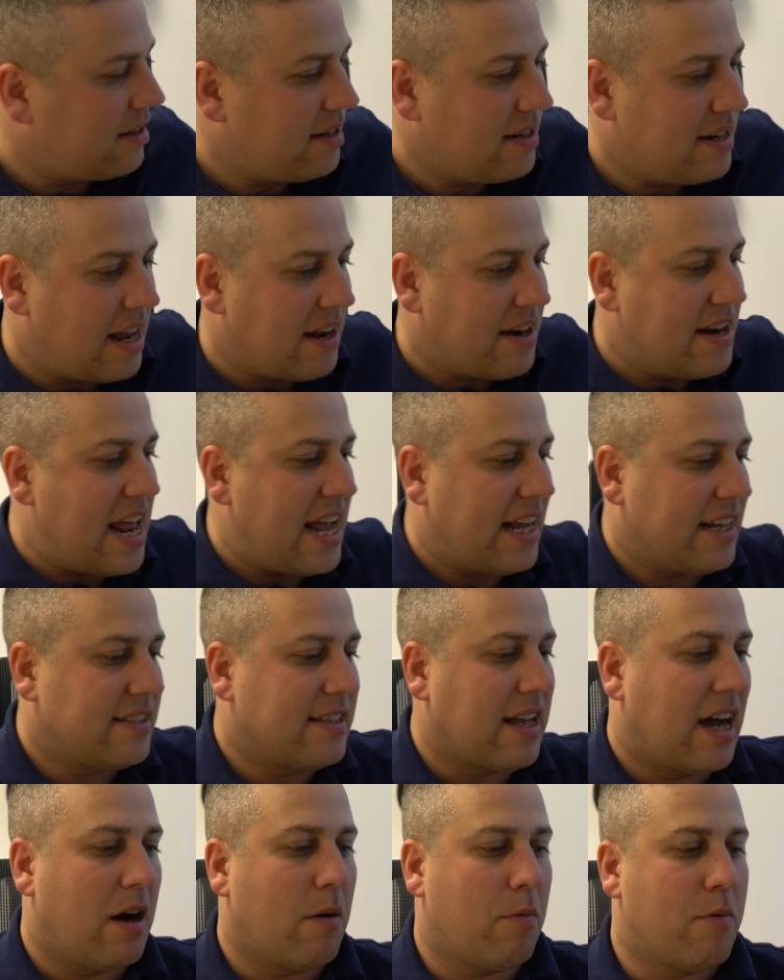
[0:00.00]
Now next
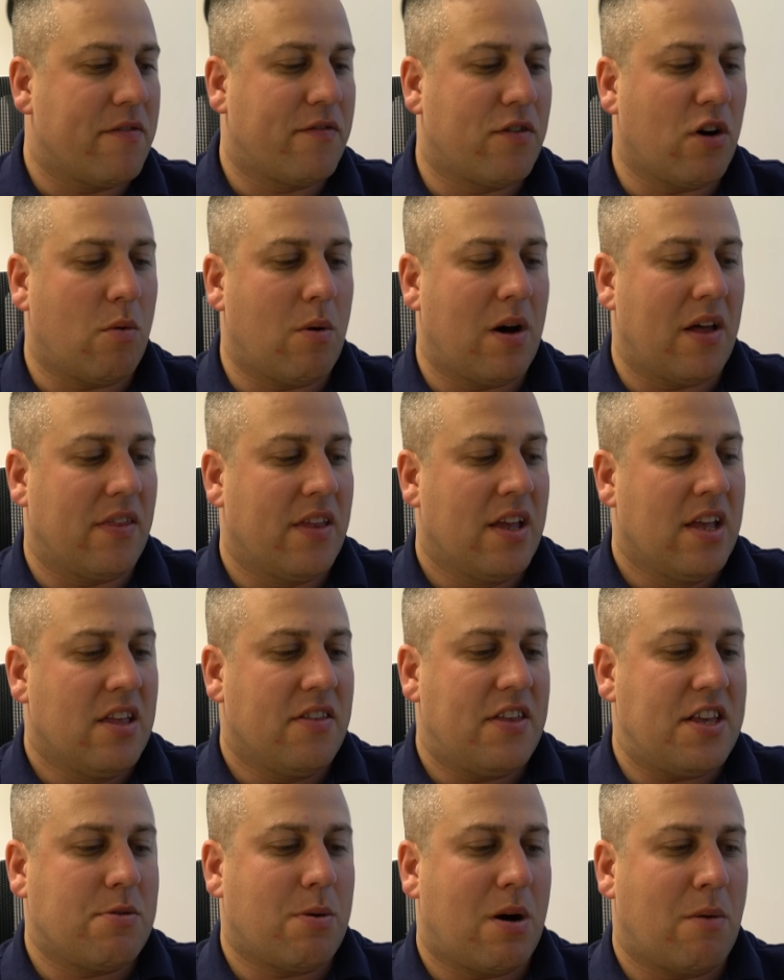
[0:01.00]
up we've got one,
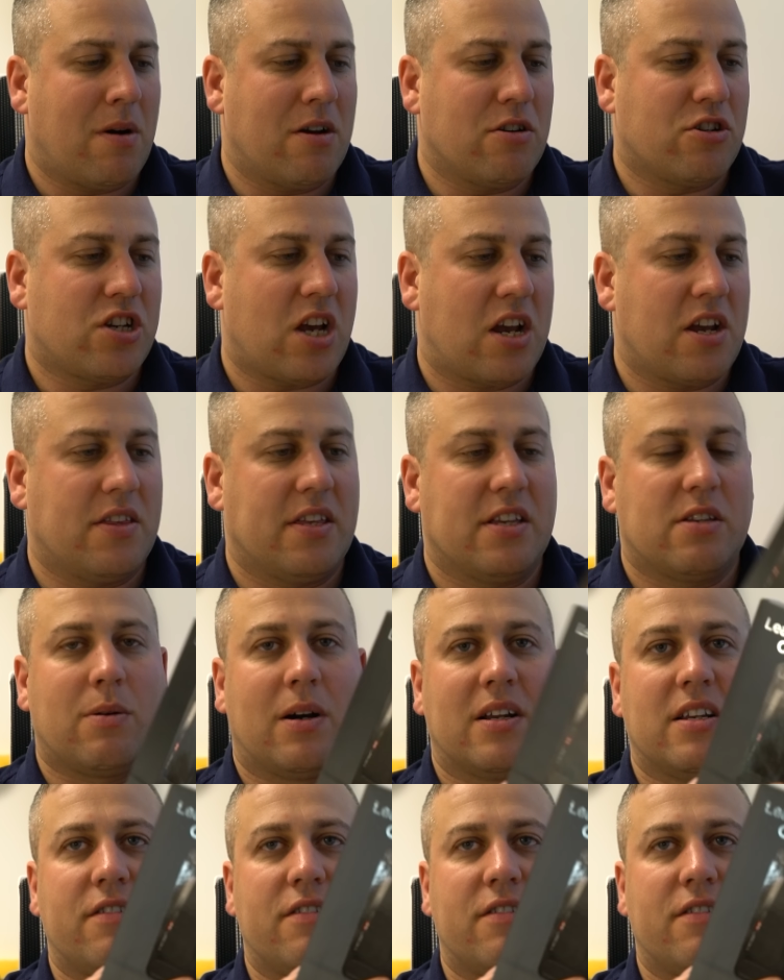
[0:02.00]
this one I won't show you, this one it's